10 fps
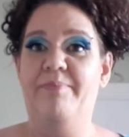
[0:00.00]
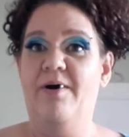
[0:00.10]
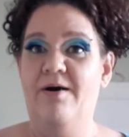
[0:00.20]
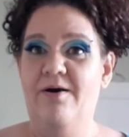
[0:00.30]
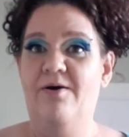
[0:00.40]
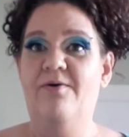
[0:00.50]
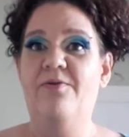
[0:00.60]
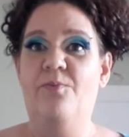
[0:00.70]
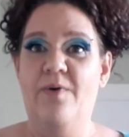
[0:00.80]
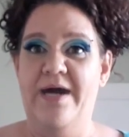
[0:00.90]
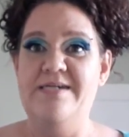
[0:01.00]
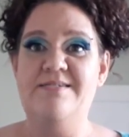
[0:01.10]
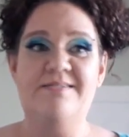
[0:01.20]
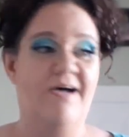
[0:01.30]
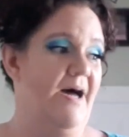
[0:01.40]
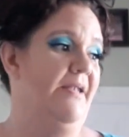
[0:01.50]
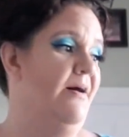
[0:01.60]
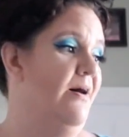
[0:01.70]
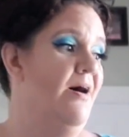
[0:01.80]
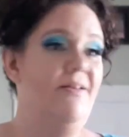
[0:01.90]
all the way, son.
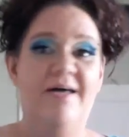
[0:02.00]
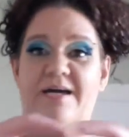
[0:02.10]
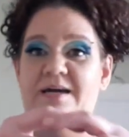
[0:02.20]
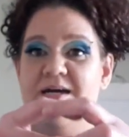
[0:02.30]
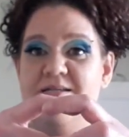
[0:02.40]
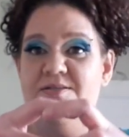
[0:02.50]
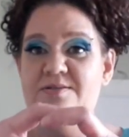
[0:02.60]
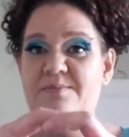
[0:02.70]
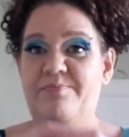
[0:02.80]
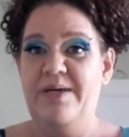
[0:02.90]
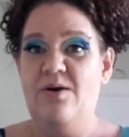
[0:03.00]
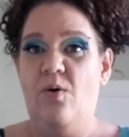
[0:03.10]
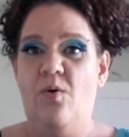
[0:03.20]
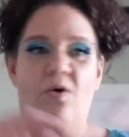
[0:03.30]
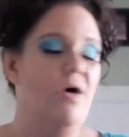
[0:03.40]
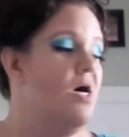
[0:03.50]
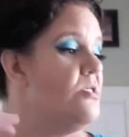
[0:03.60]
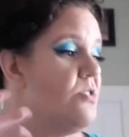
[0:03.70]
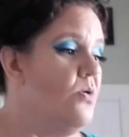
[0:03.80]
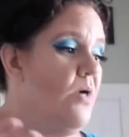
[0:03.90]
Like, it's just a big hole.
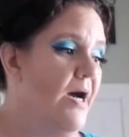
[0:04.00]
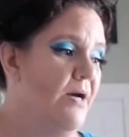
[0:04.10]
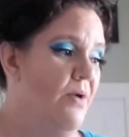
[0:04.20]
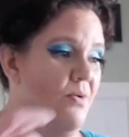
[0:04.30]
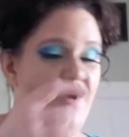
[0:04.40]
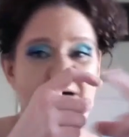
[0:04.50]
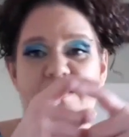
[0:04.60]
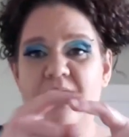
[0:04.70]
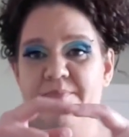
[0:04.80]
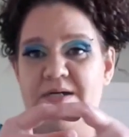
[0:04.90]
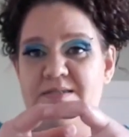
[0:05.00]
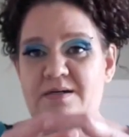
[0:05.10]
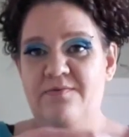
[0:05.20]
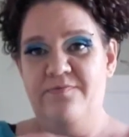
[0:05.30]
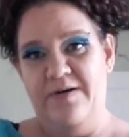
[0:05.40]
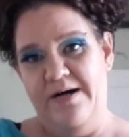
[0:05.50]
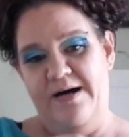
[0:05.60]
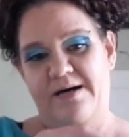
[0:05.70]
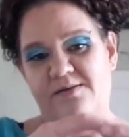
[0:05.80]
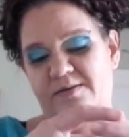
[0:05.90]
So I went and got myself
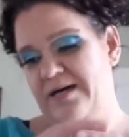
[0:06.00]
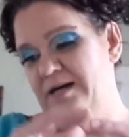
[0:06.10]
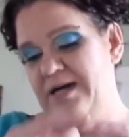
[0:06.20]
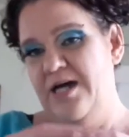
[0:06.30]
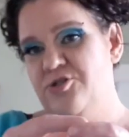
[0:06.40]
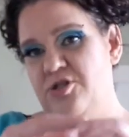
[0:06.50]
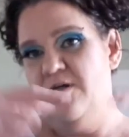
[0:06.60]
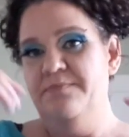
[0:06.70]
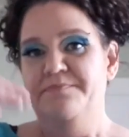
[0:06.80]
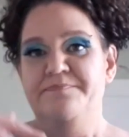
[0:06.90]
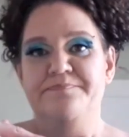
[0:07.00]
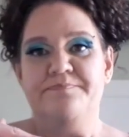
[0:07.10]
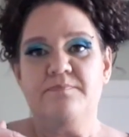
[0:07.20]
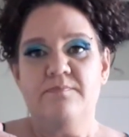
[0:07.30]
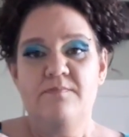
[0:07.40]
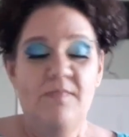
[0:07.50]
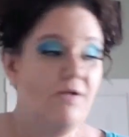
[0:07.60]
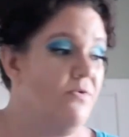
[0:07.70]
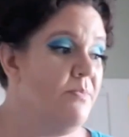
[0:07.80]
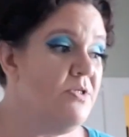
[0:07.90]
like a catcher
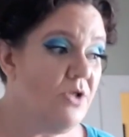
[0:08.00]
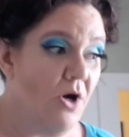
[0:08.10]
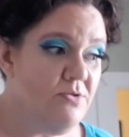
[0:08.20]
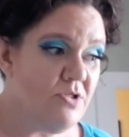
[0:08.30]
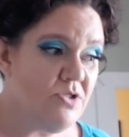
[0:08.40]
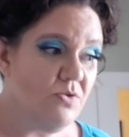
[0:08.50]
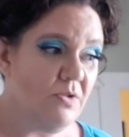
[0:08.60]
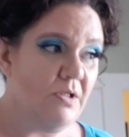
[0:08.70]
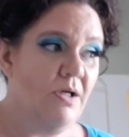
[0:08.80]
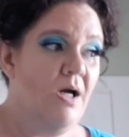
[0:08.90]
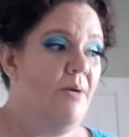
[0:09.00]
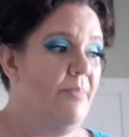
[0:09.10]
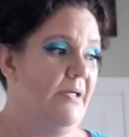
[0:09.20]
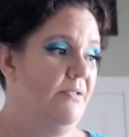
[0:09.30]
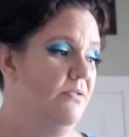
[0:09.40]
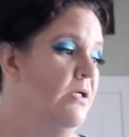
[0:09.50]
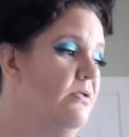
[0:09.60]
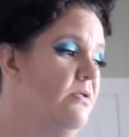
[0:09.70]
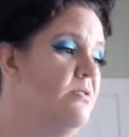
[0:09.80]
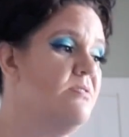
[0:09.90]
from the dollar store. But
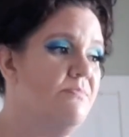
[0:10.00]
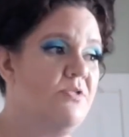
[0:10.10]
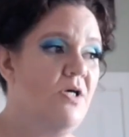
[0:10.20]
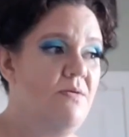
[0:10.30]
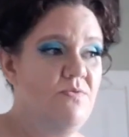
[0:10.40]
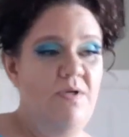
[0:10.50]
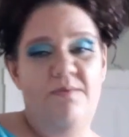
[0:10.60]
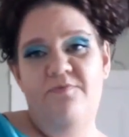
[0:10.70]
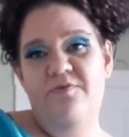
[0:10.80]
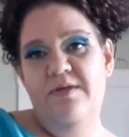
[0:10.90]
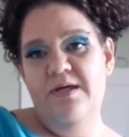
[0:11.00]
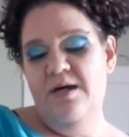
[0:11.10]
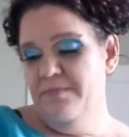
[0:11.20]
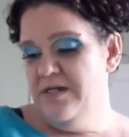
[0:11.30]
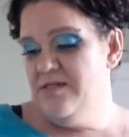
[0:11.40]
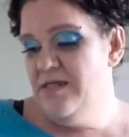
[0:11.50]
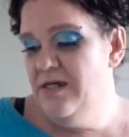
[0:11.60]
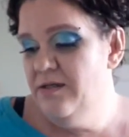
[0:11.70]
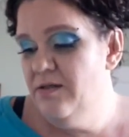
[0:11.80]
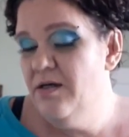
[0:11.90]
sometimes when I'm filling up my
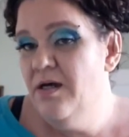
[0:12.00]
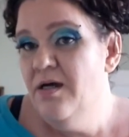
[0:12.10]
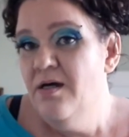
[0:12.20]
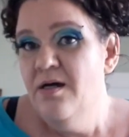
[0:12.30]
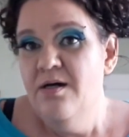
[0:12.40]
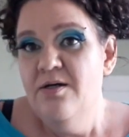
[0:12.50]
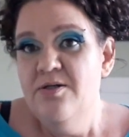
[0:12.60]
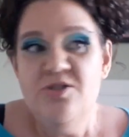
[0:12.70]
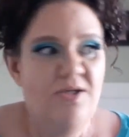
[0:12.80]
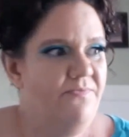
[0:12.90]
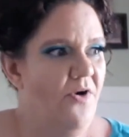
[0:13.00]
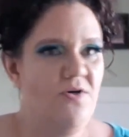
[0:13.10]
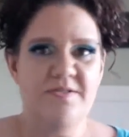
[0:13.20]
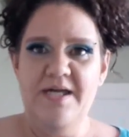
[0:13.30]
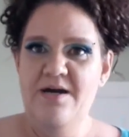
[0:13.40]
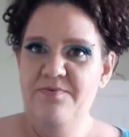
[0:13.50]
sink, shit falls down